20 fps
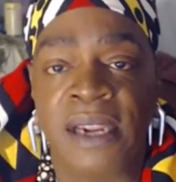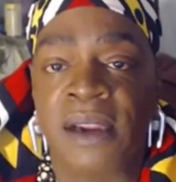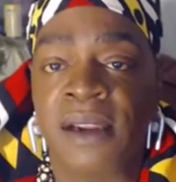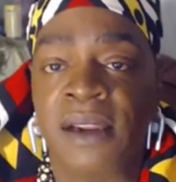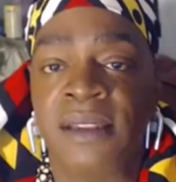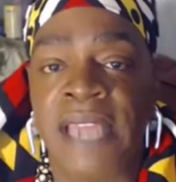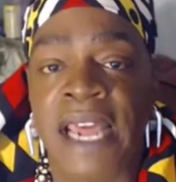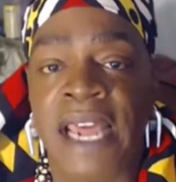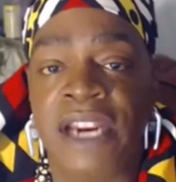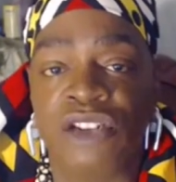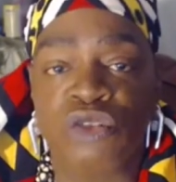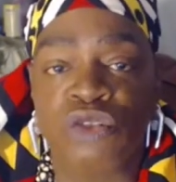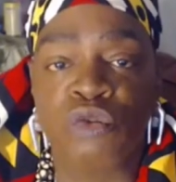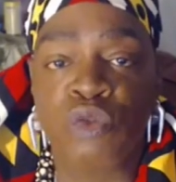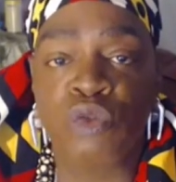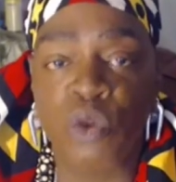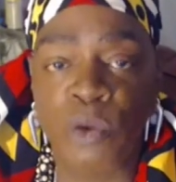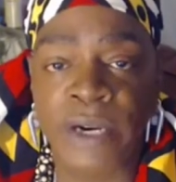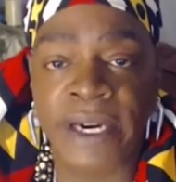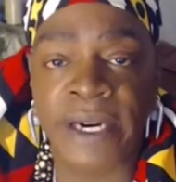that is
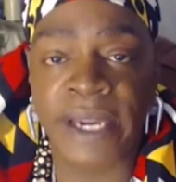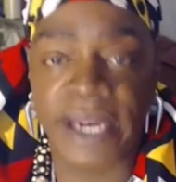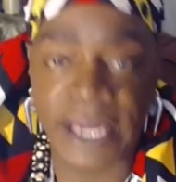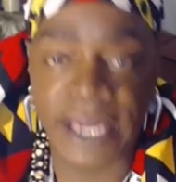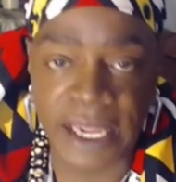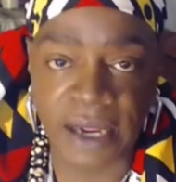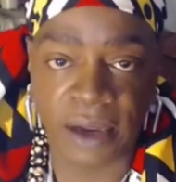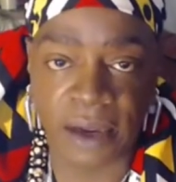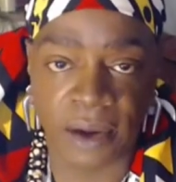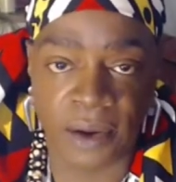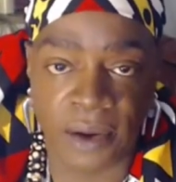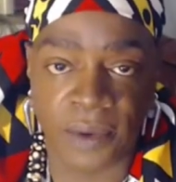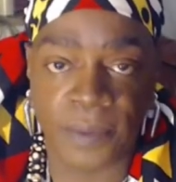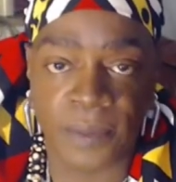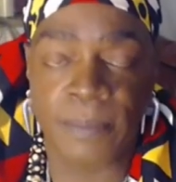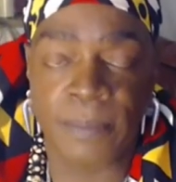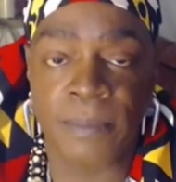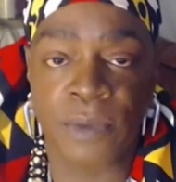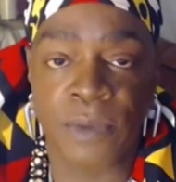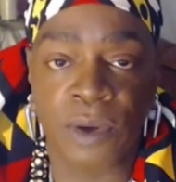rooted in ego.
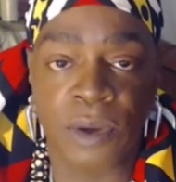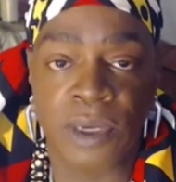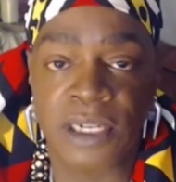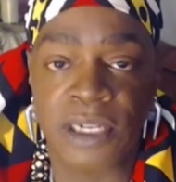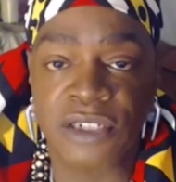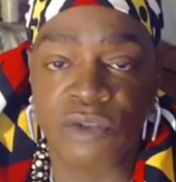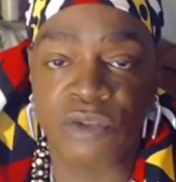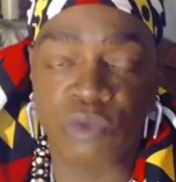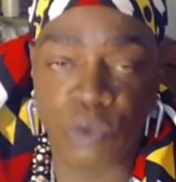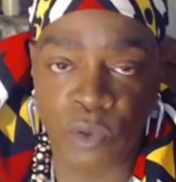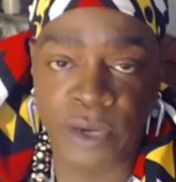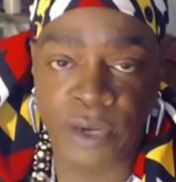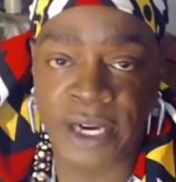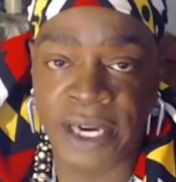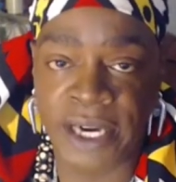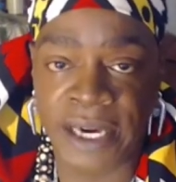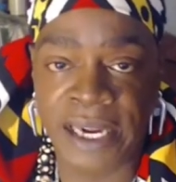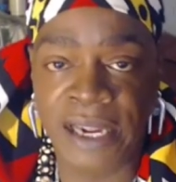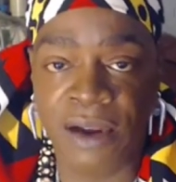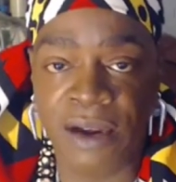It's
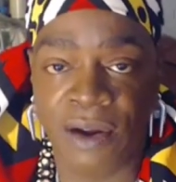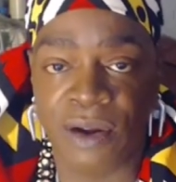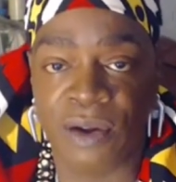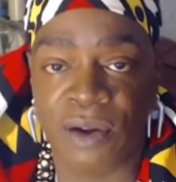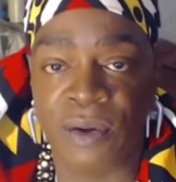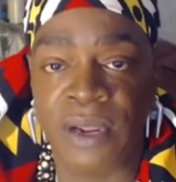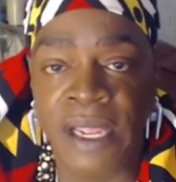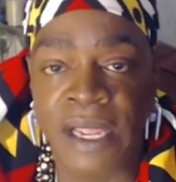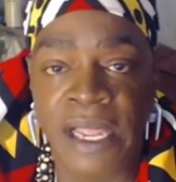rooted in ego.